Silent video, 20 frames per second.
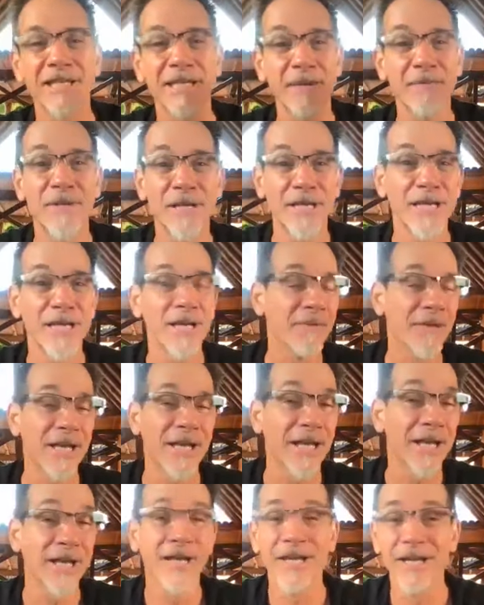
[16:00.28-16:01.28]
something and I'm
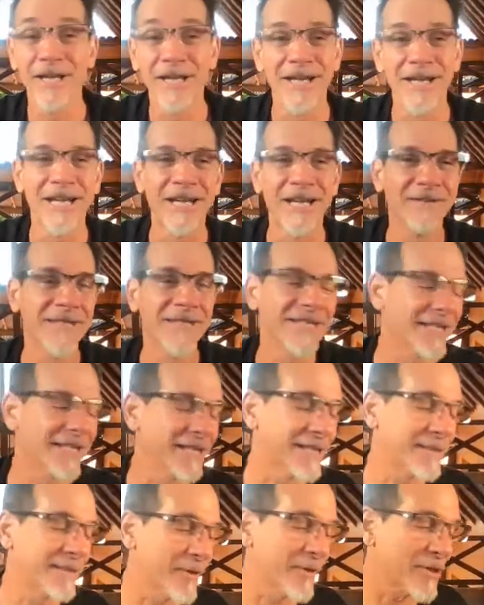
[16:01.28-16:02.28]
like, uh, like
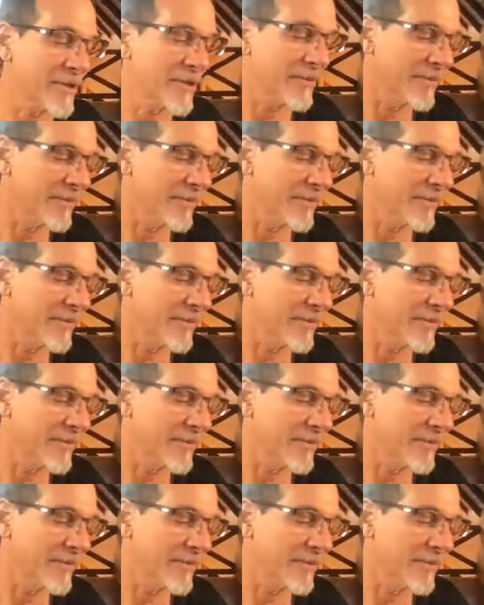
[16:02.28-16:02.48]
especially